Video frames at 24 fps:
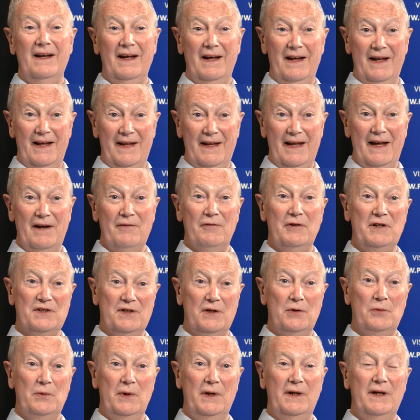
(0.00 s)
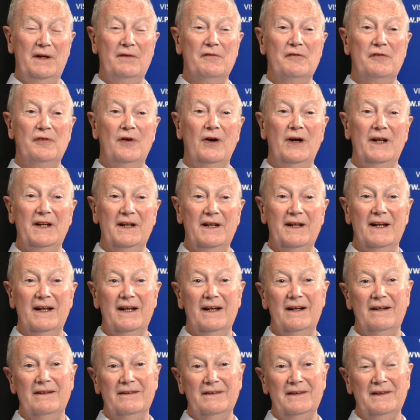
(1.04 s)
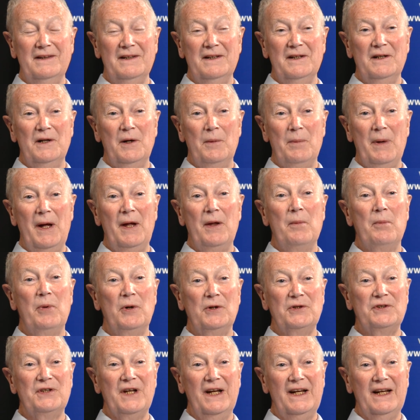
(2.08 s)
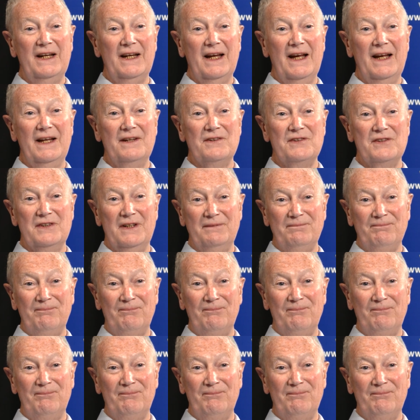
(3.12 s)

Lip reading: And that resulted in finding out about the prostate cancer.